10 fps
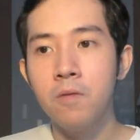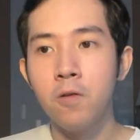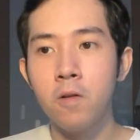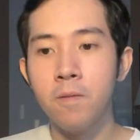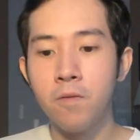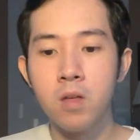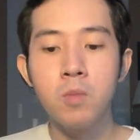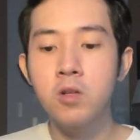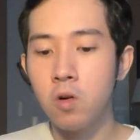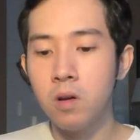for the
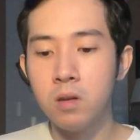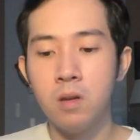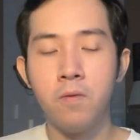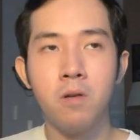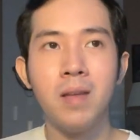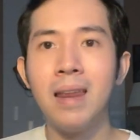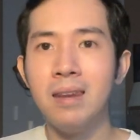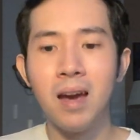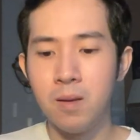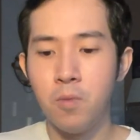majority, for
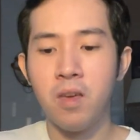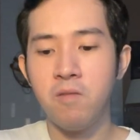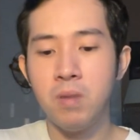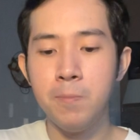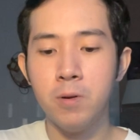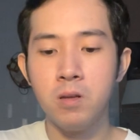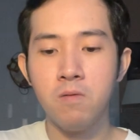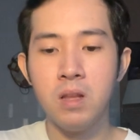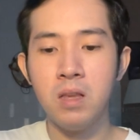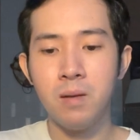99% of people, to
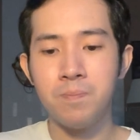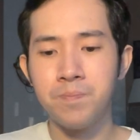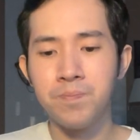really